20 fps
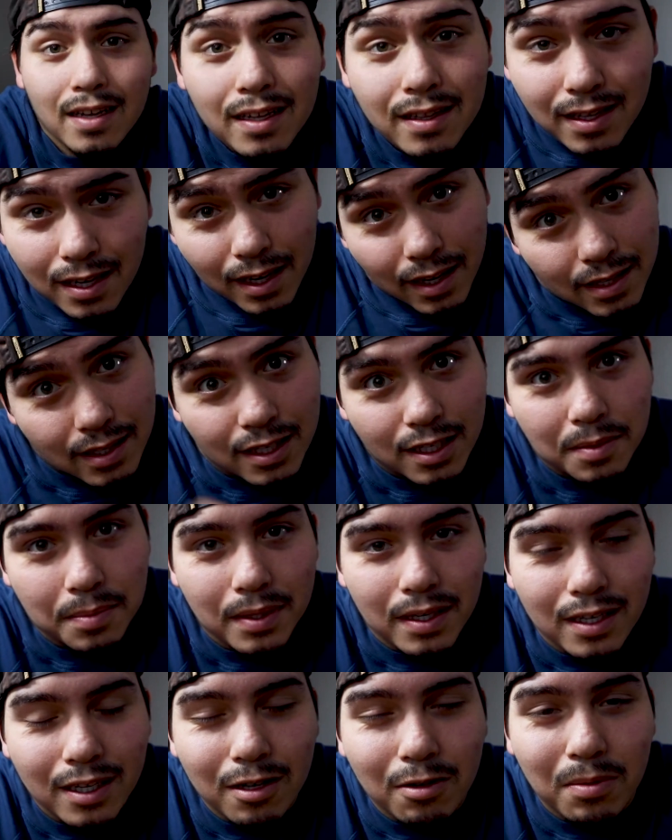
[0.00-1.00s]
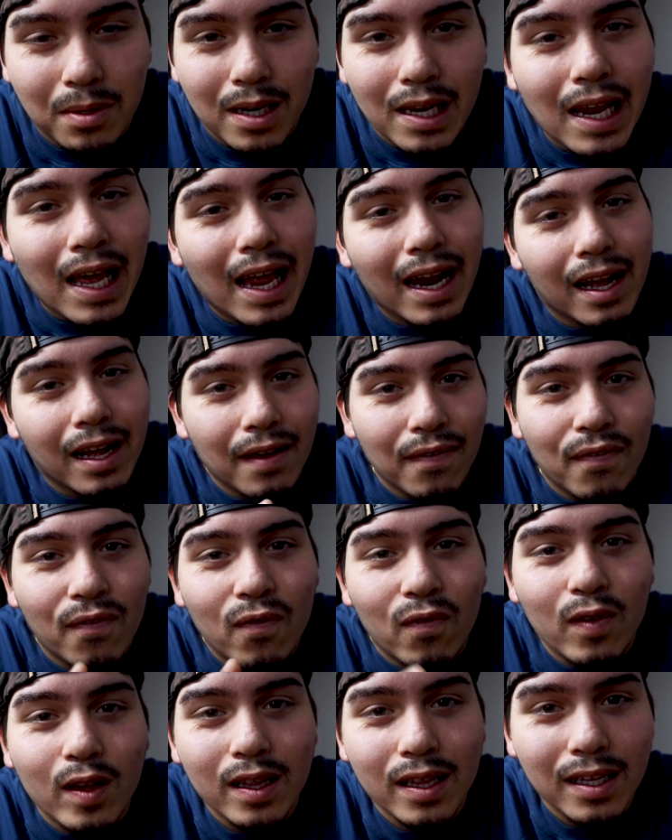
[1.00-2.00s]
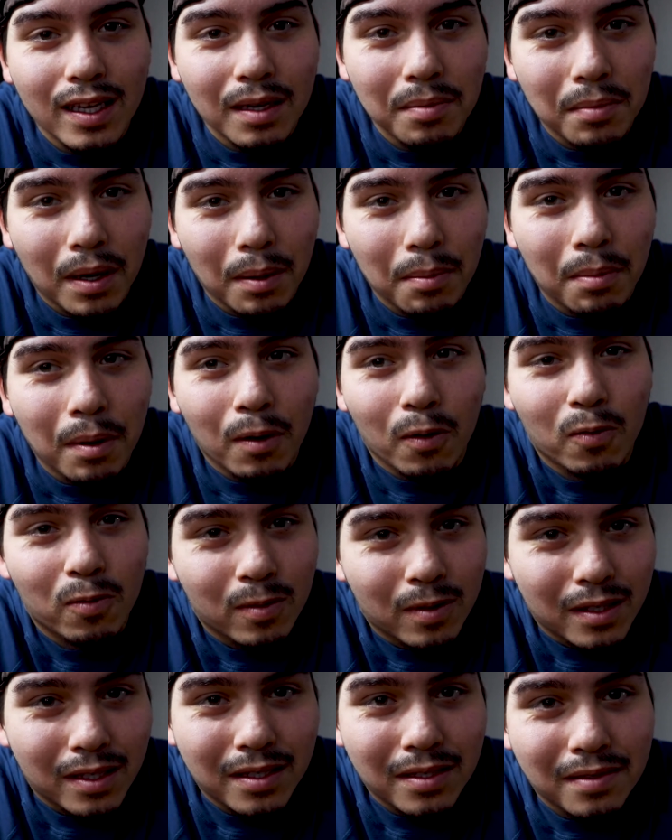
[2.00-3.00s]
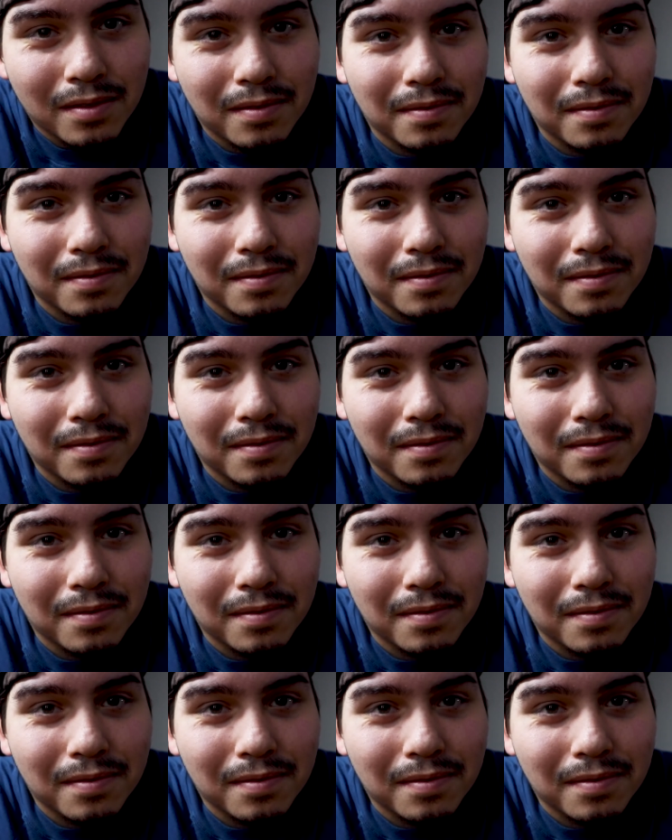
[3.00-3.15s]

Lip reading: Today's gonna be a good one, and I feel it in my bones.